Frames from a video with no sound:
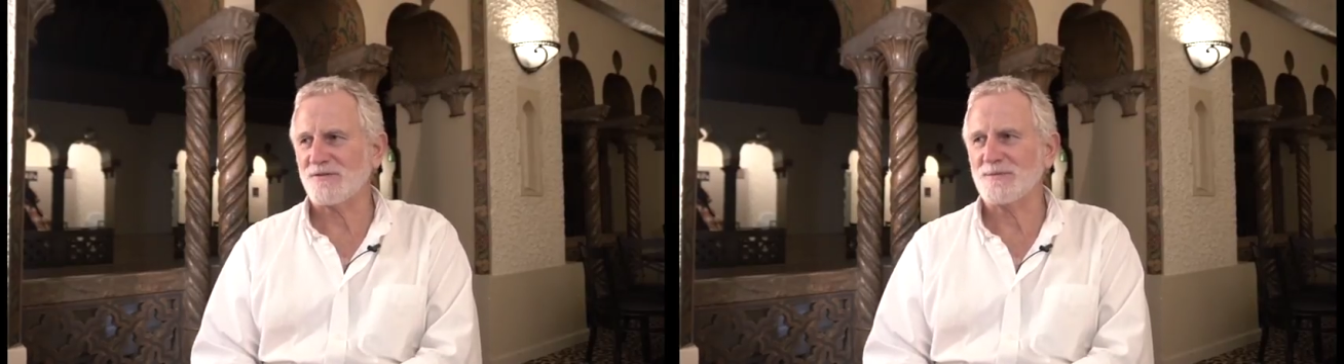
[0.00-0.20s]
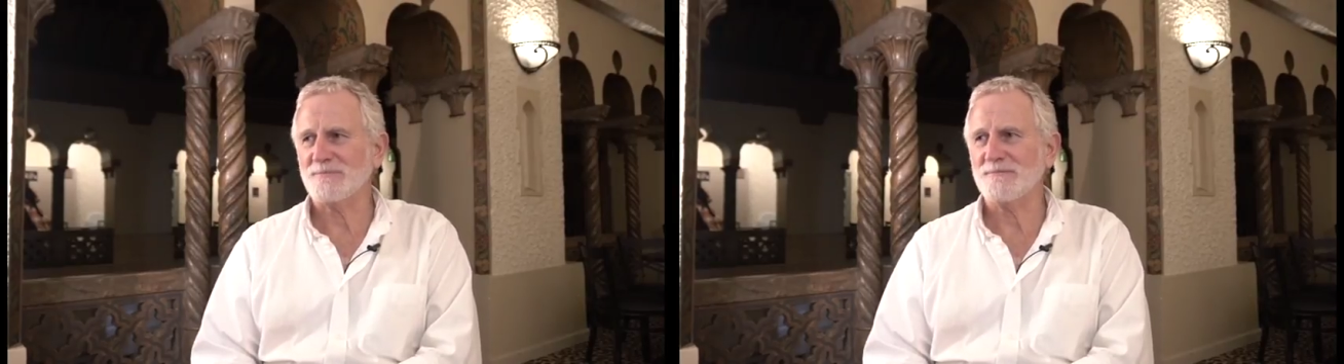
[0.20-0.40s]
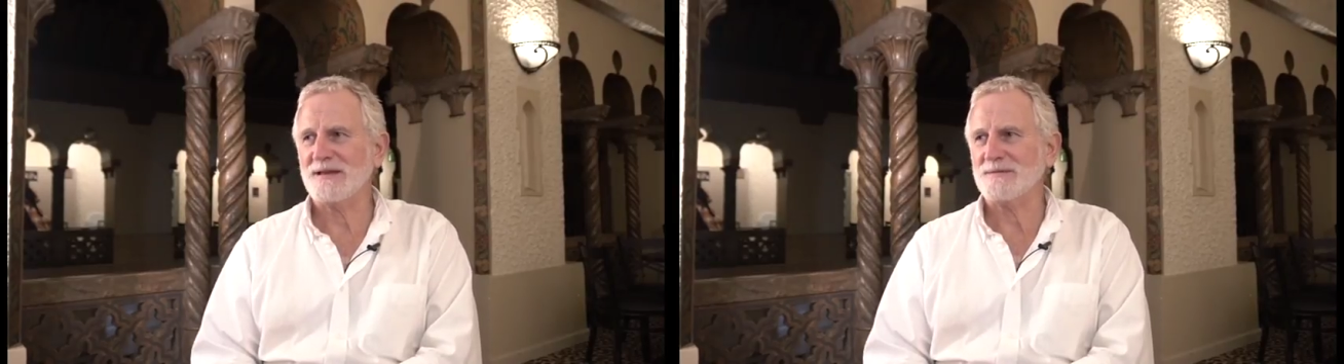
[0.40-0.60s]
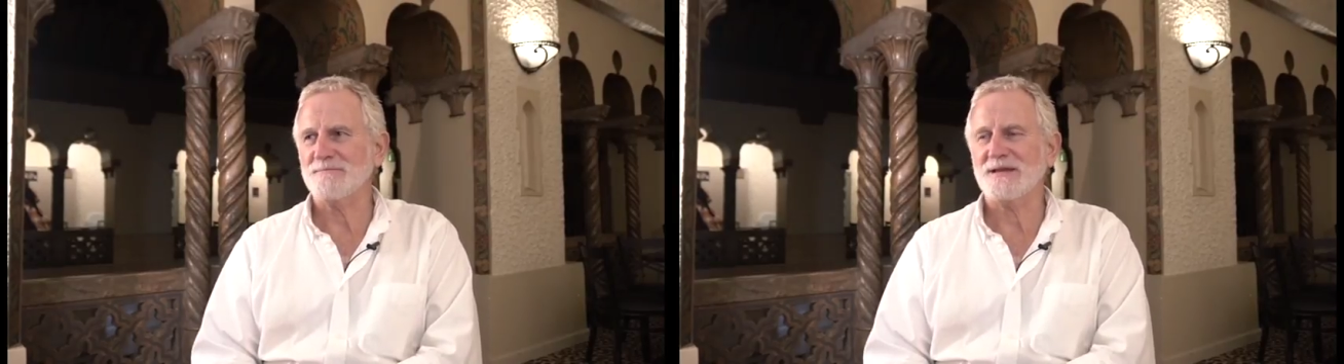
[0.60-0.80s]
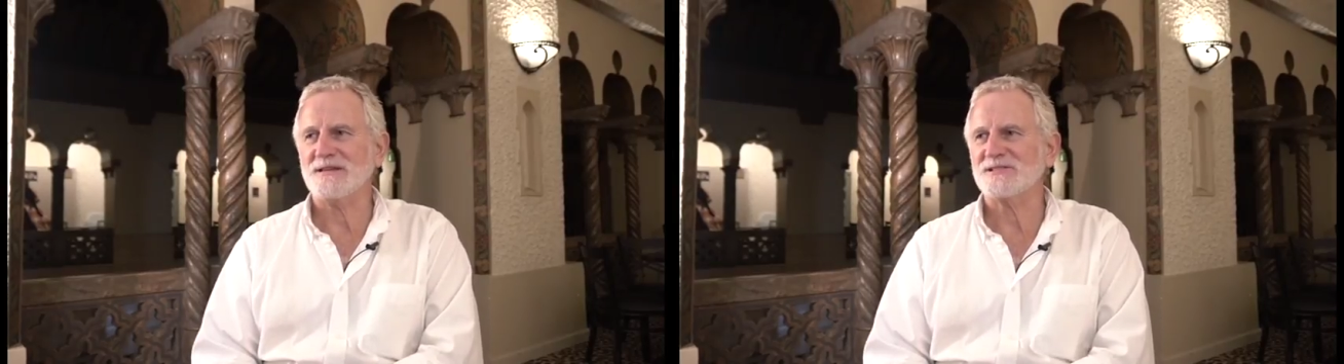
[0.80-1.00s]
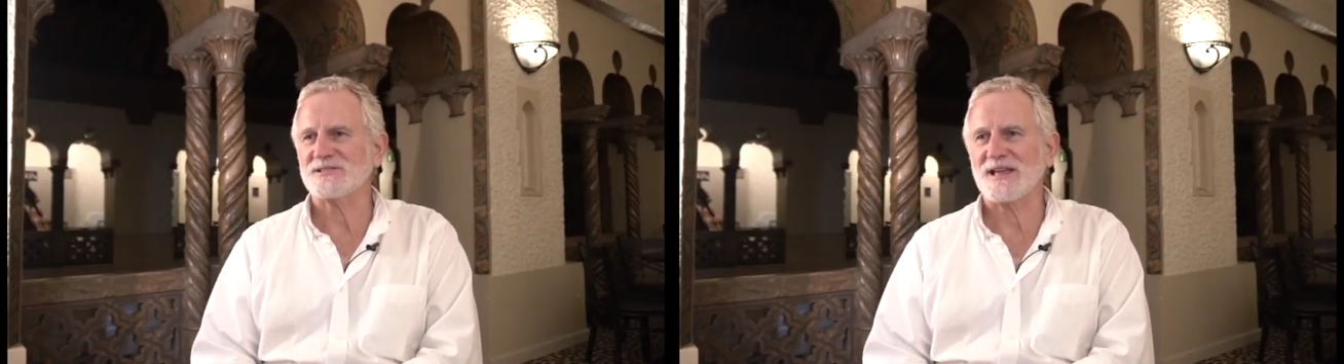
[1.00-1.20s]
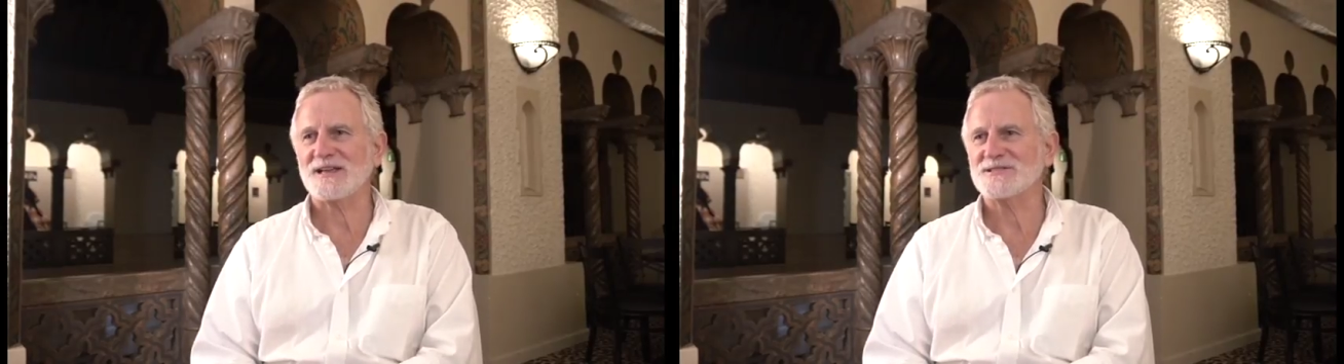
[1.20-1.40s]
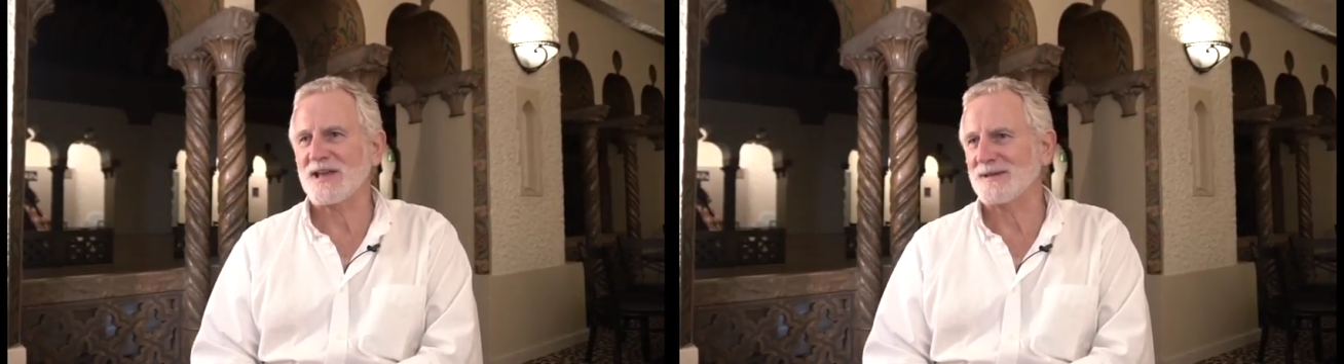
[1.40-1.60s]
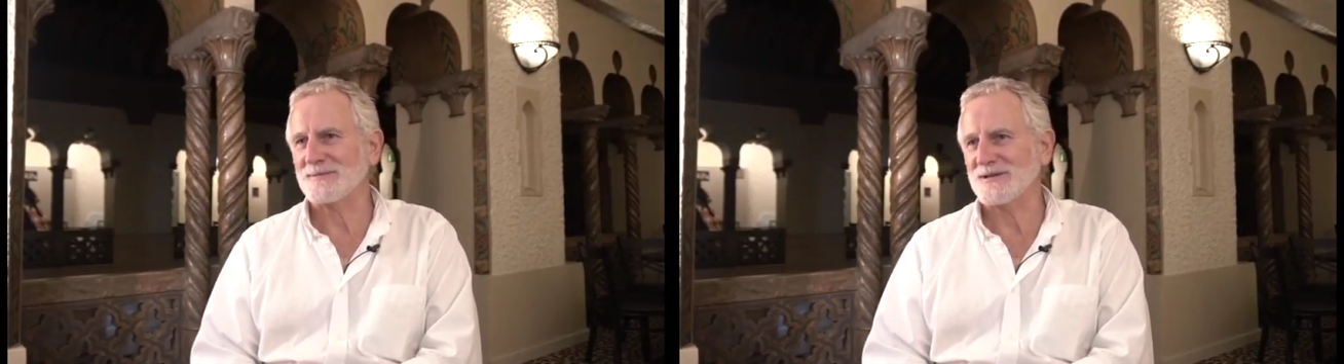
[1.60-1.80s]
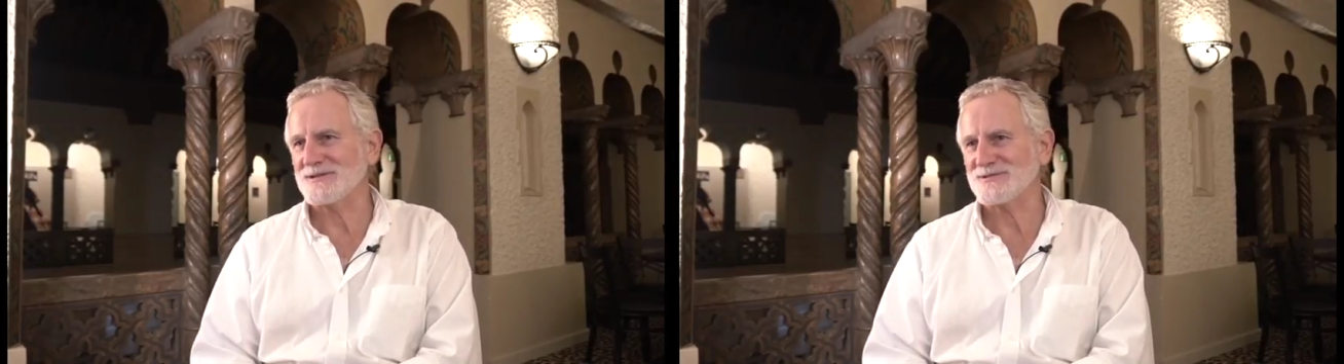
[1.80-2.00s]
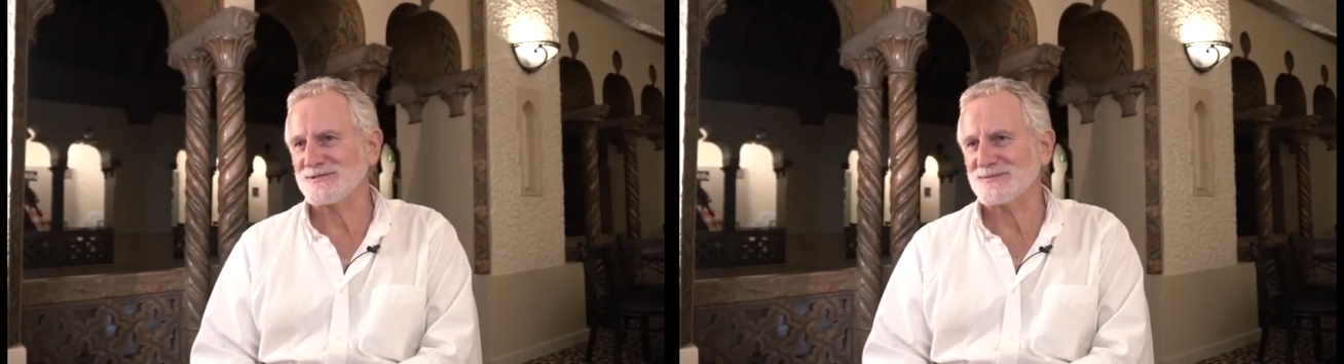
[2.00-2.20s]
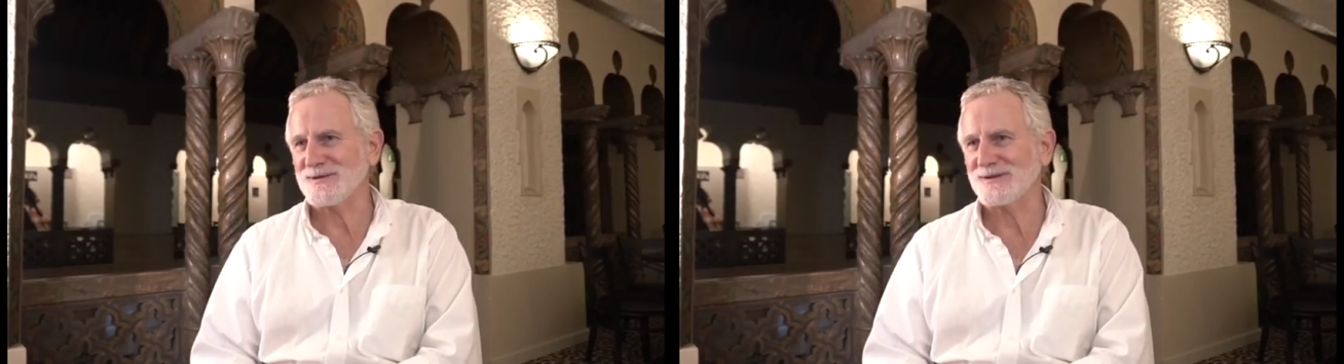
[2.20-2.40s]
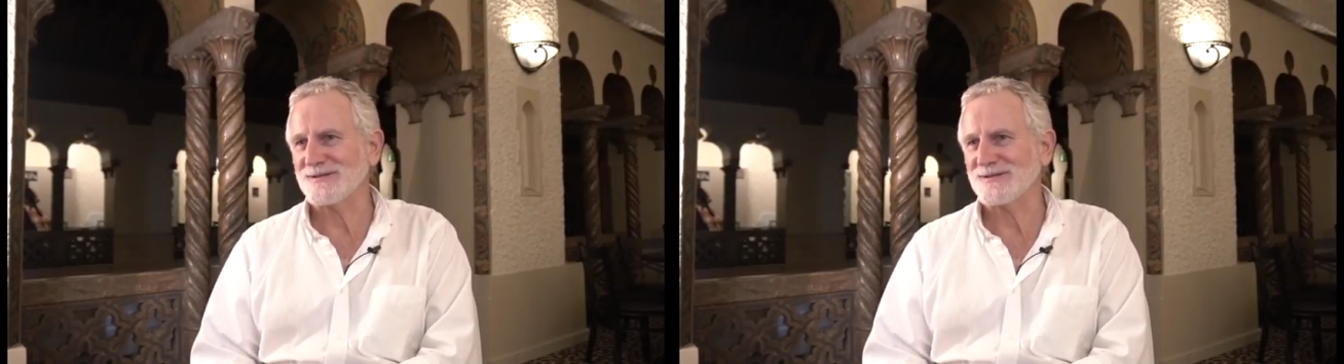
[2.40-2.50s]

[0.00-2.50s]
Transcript: There have been many, many stage adaptations about